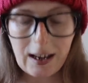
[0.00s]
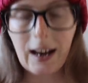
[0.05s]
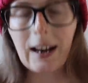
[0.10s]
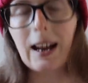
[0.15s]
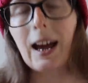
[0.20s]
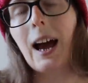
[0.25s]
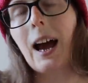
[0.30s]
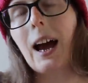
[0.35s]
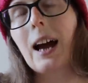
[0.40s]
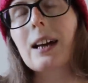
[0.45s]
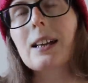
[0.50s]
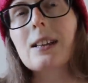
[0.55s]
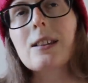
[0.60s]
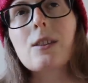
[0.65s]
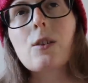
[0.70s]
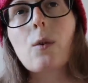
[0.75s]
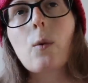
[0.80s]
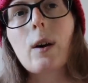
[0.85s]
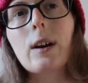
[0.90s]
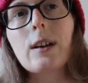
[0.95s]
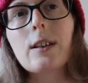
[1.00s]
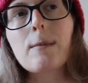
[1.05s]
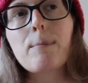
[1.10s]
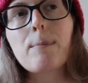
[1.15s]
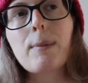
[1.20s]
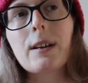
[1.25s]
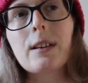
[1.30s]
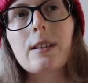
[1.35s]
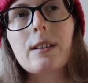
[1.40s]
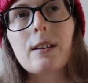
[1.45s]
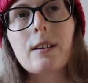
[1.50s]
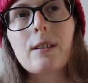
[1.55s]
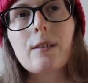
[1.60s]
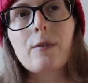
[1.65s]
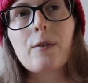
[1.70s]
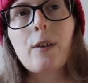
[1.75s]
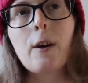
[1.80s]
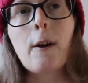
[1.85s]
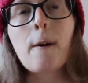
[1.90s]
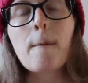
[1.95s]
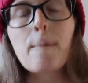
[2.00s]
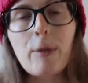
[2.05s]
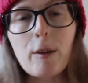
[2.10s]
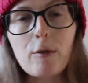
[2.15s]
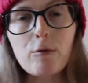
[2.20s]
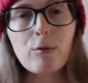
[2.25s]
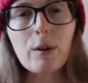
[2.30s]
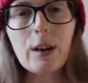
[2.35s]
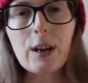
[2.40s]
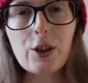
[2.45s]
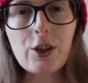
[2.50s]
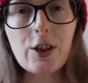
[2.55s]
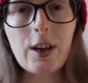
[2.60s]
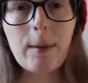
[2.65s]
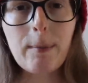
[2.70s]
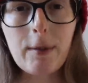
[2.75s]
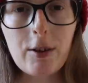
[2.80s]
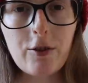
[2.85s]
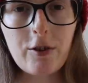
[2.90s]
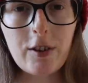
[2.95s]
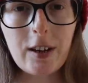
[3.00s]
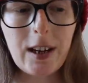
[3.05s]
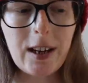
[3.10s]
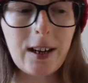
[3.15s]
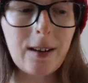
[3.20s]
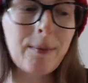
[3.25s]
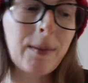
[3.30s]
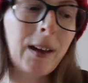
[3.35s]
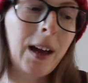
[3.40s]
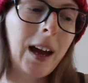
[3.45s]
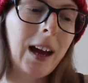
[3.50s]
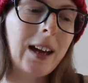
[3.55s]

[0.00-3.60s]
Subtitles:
and it has quite a bit of rich imagery.